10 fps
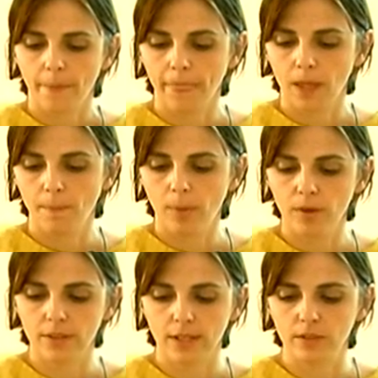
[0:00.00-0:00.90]

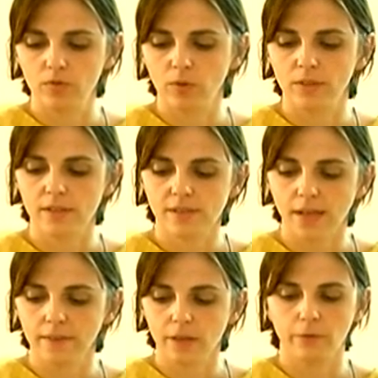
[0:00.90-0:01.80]
important to
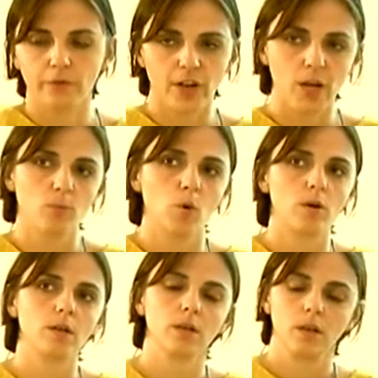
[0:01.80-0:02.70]
understand the
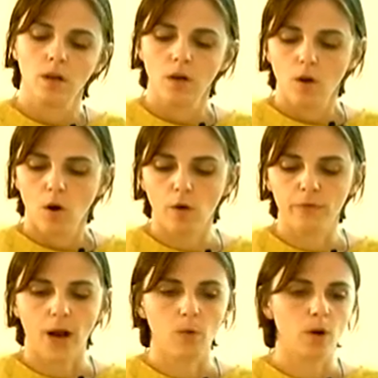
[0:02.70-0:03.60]
framework
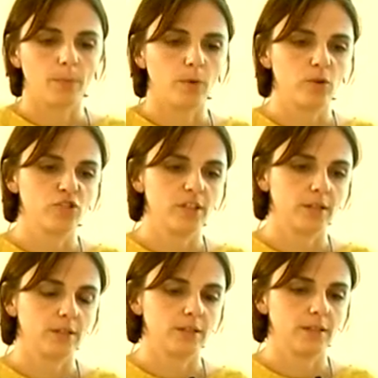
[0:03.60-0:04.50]
of our
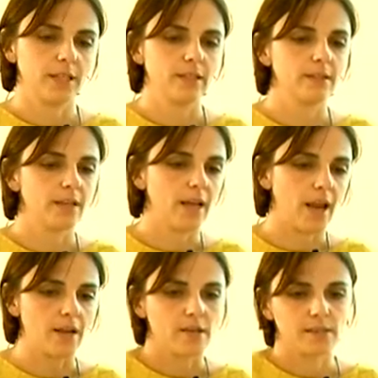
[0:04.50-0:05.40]
project in the
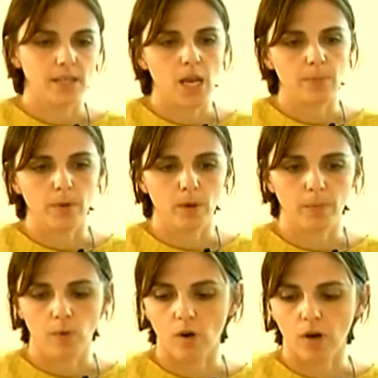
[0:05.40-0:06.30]
Enerscape
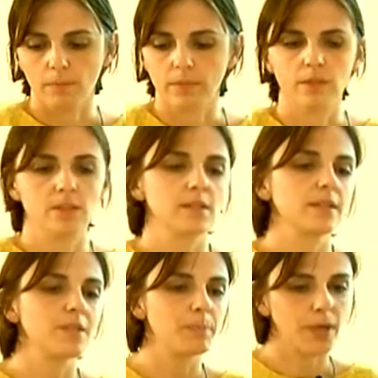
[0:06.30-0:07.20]
program. This is a
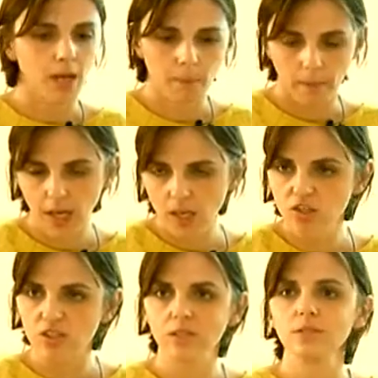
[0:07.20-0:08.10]
typical
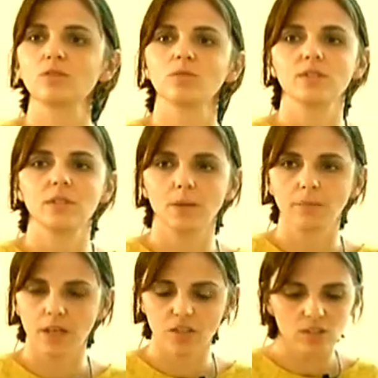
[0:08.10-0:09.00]
image, touristic
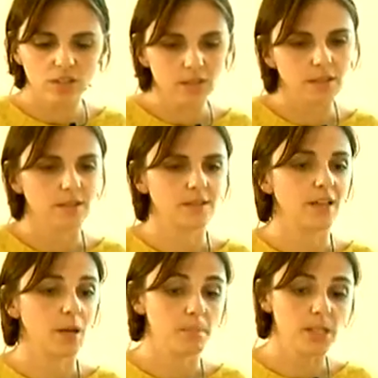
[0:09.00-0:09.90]
image,
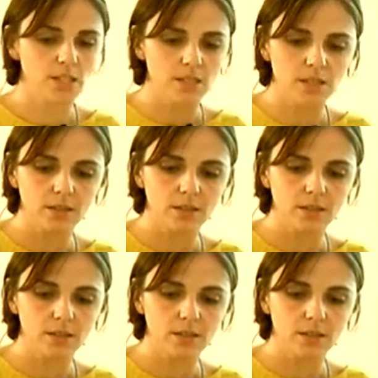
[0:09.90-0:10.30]
sun and beach.